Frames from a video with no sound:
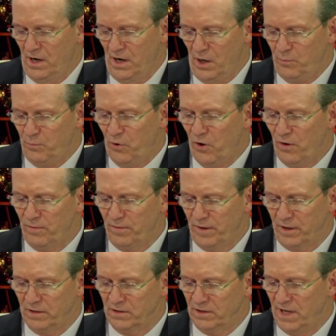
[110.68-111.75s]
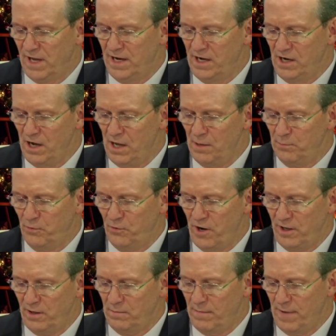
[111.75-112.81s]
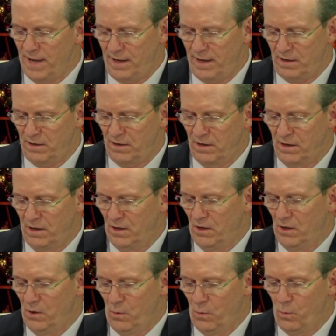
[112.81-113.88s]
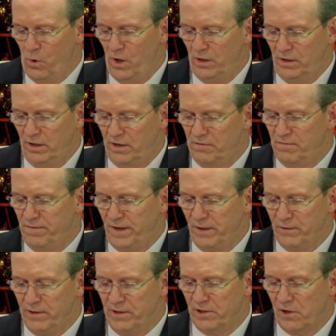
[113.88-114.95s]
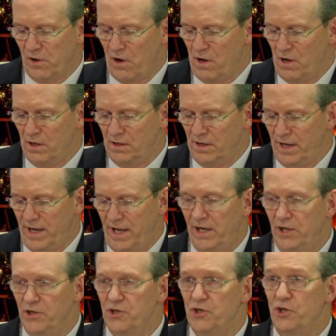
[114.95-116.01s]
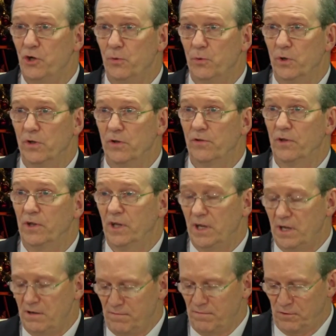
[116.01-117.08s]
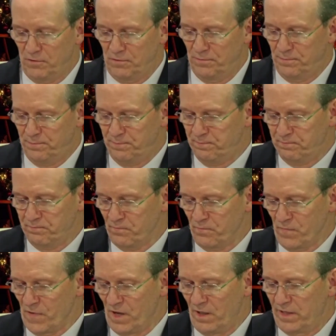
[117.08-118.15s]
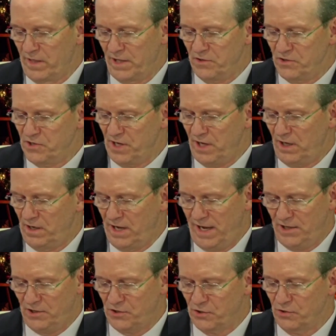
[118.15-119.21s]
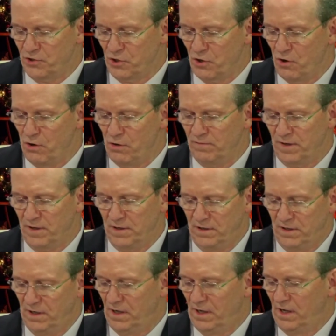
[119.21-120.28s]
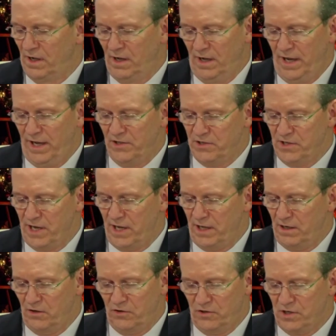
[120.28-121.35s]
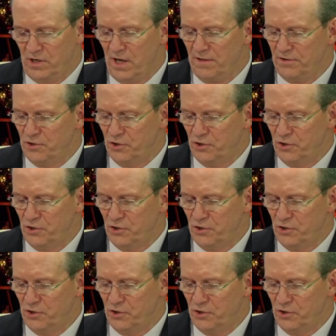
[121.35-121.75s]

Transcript: a perfect and an upright man, one that feareth God and escheweth evil?" Then Satan answered Jehovah and said, "Doth